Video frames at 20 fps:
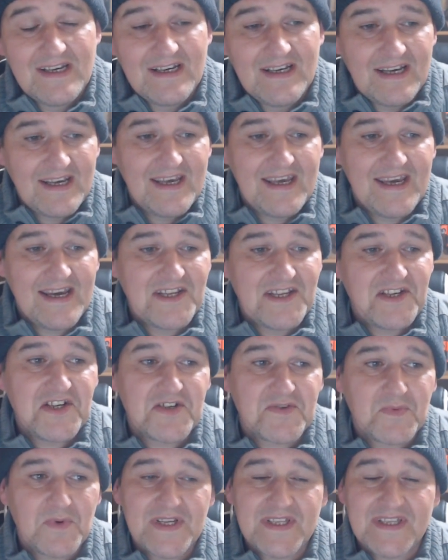I
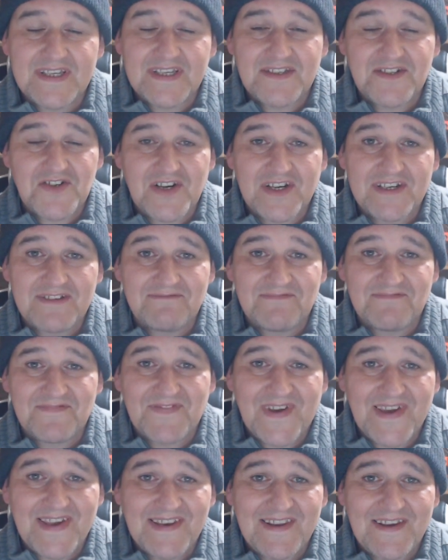just wanted to try and
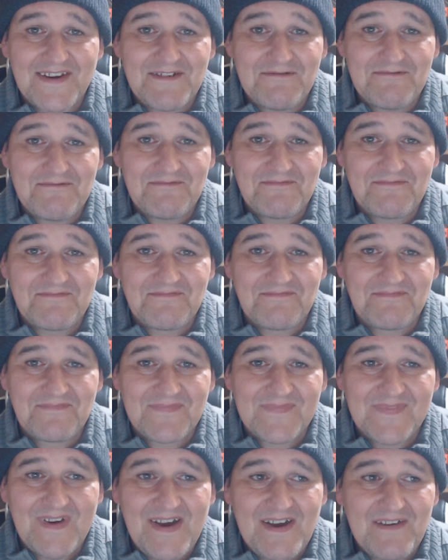find out
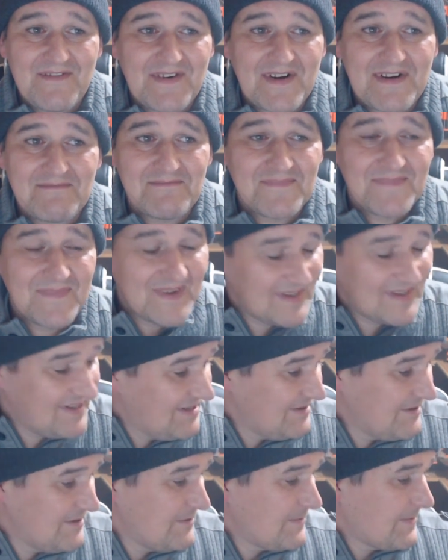if I'm.
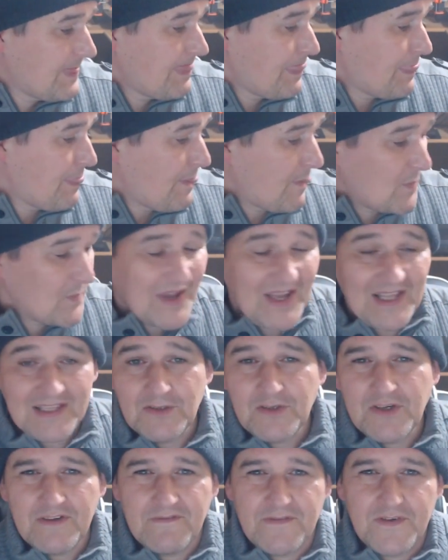I
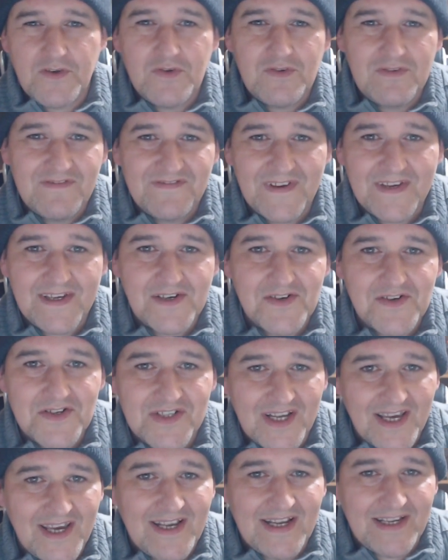look at viewing
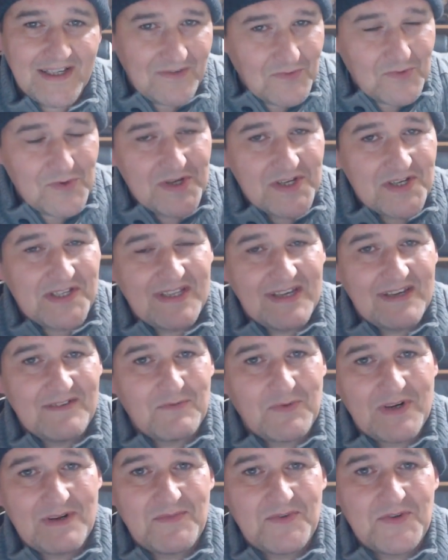figures and I notice that
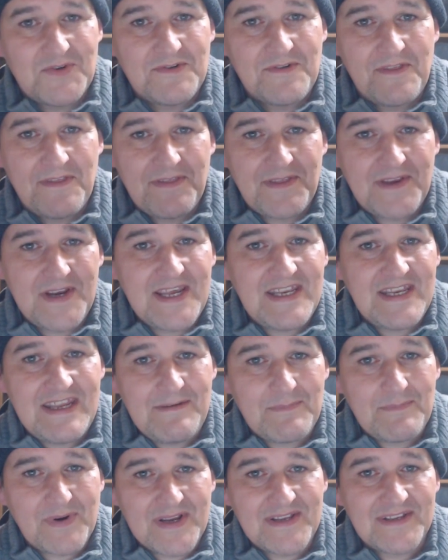when I'm doing
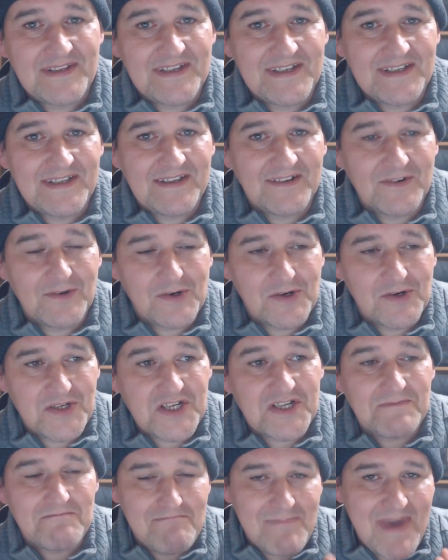3D printed or
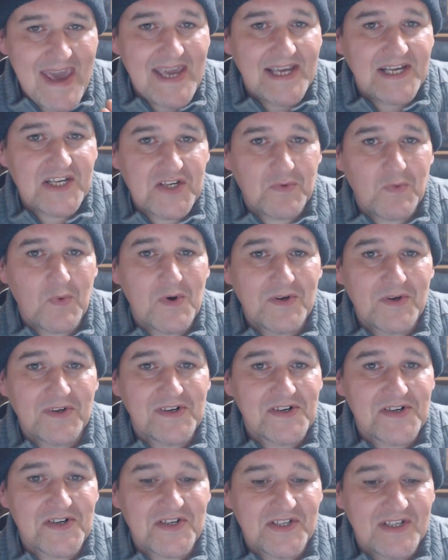just mech
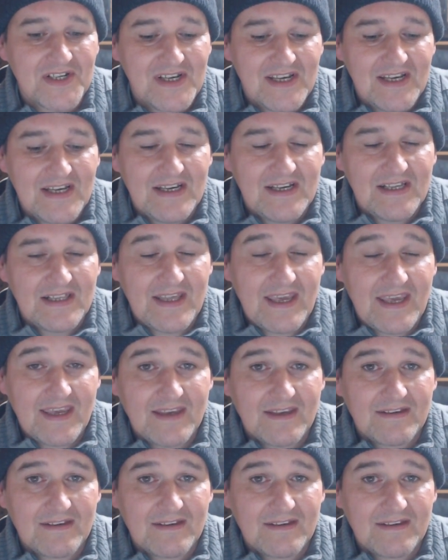squonkers, like